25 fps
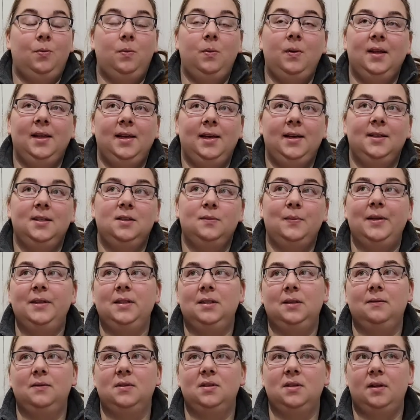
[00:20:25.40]
really
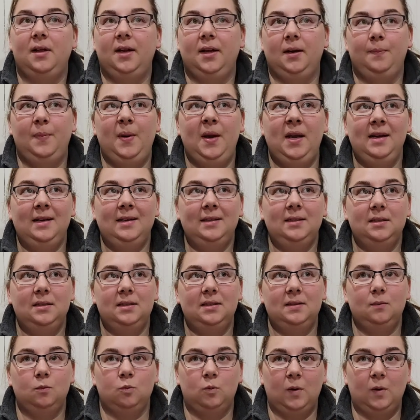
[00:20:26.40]
expensive. So like pants